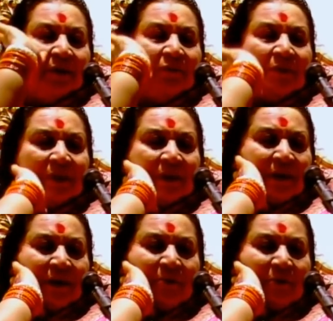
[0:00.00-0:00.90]
If I
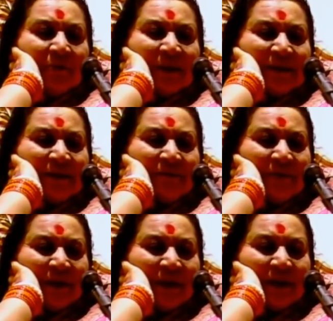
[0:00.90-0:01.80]
think about
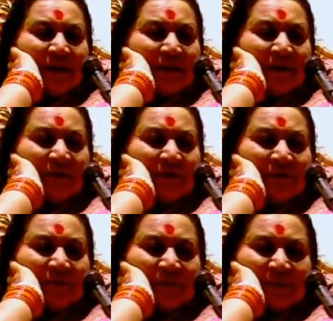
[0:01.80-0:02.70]
myself really, I tell
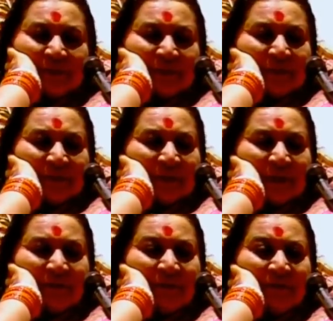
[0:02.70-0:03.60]
you,
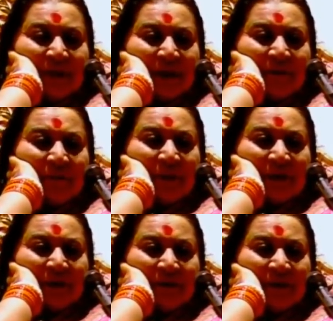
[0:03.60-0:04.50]
I feel very
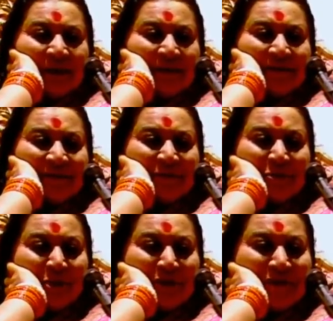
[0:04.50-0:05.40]
happy, nice,
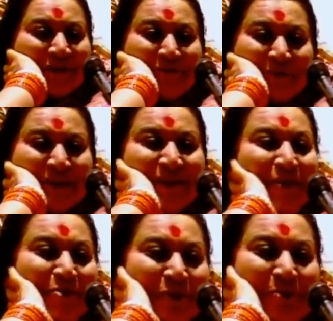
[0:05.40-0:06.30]
joyous, I must
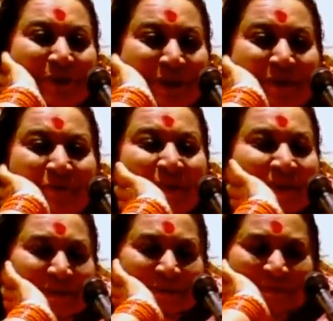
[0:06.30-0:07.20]
tell you, I must
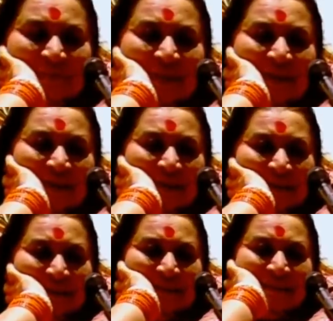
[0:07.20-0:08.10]
confess.
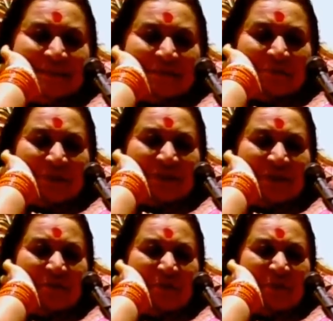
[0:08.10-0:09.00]
But
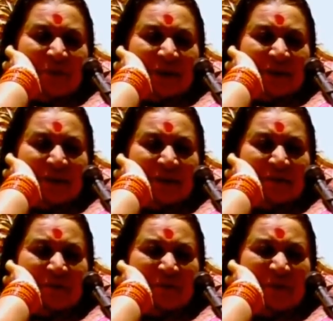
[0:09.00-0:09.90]
some people I think
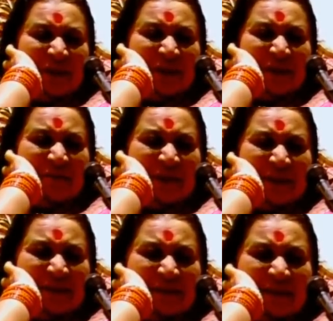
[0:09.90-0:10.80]
of immediately, my
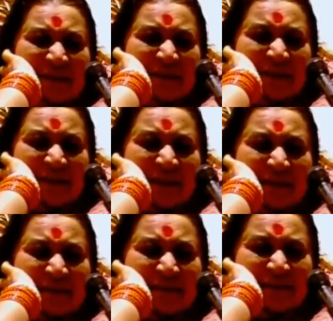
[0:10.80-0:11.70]
chakra start
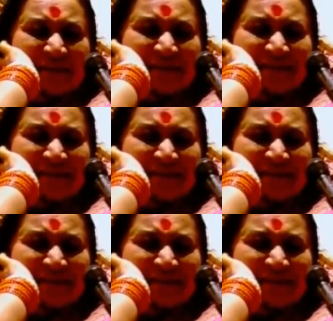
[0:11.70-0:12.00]
catching.